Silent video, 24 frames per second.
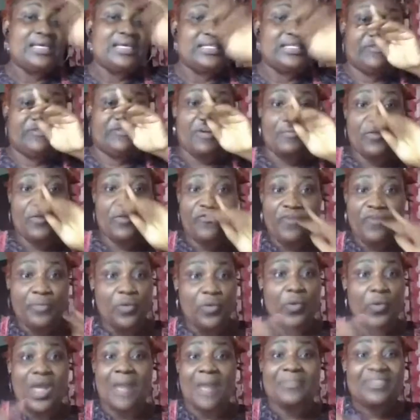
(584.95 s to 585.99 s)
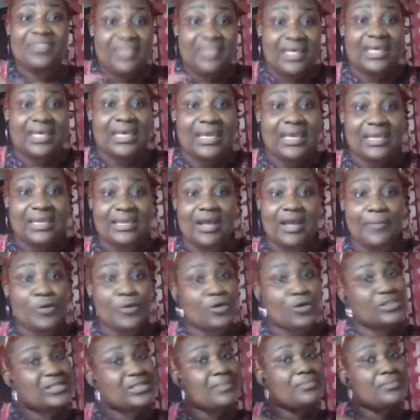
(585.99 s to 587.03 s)
is different from the way I'm thinking now
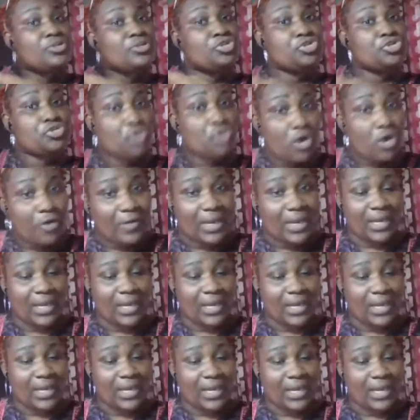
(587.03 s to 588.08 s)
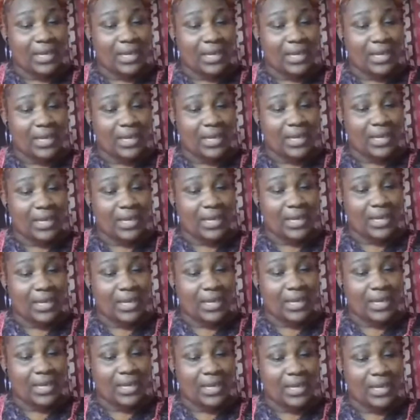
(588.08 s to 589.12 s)
because I'm maturing. All right.
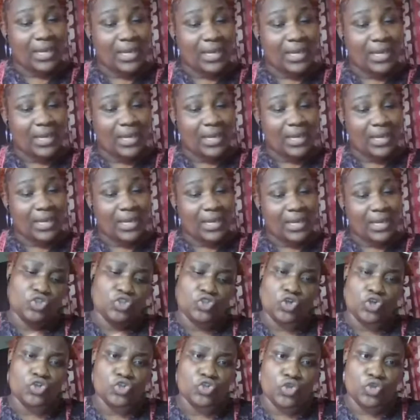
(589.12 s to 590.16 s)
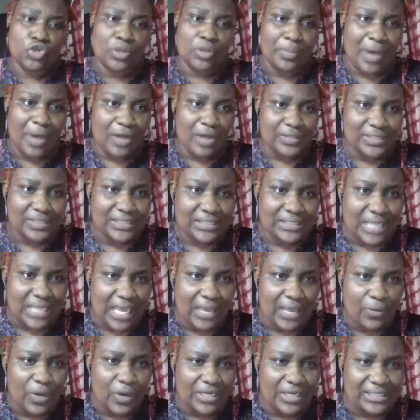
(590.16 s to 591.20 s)
So that is what I want to just talk to you about
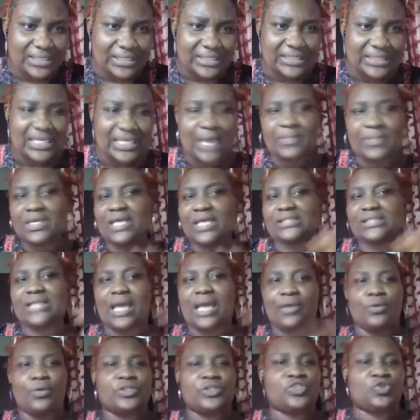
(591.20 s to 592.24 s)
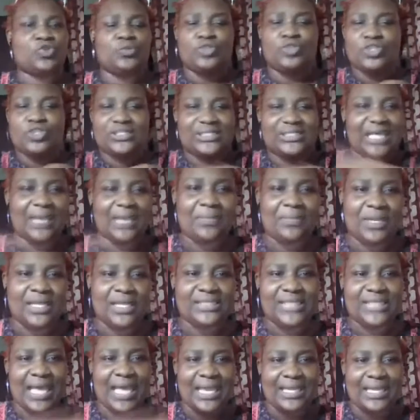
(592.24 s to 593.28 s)
today. What is the time? Yes, I want it to be just 10
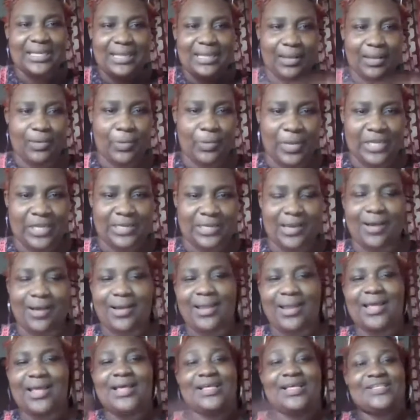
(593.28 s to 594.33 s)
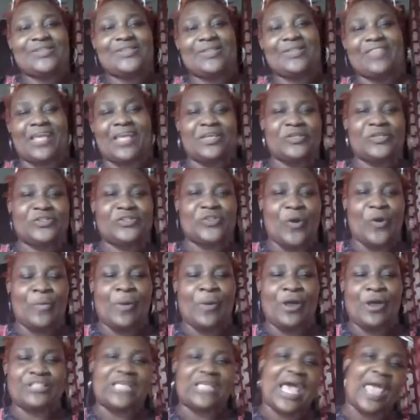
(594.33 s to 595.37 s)
minutes and we're done. So thank you so
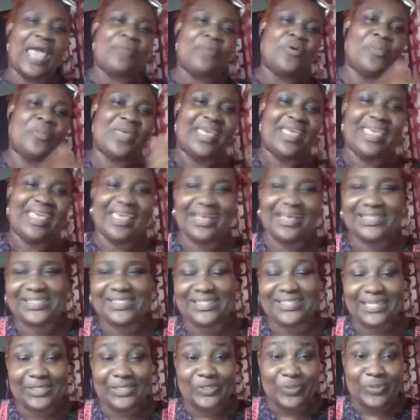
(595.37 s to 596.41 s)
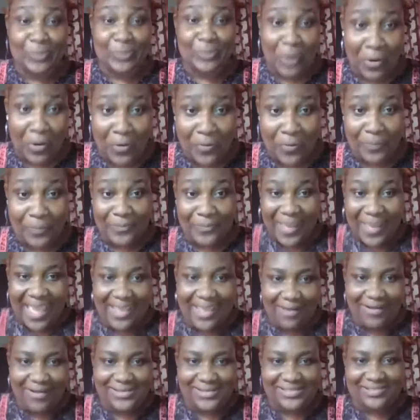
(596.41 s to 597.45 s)
much. I will be here today, tomorrow, by
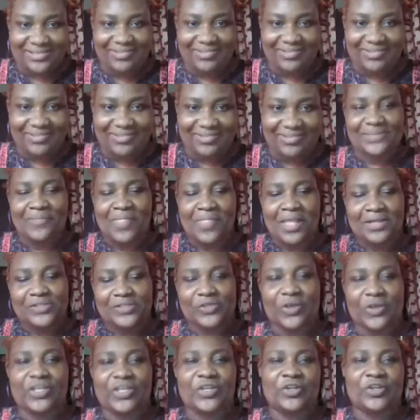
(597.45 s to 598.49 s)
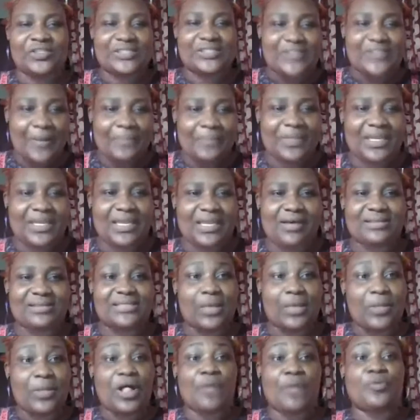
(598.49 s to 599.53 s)
God's grace. talking on something else
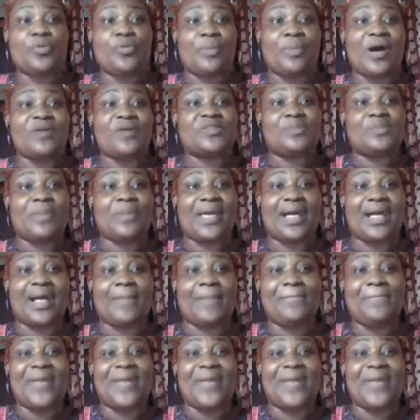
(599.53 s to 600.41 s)
that will help you bounce back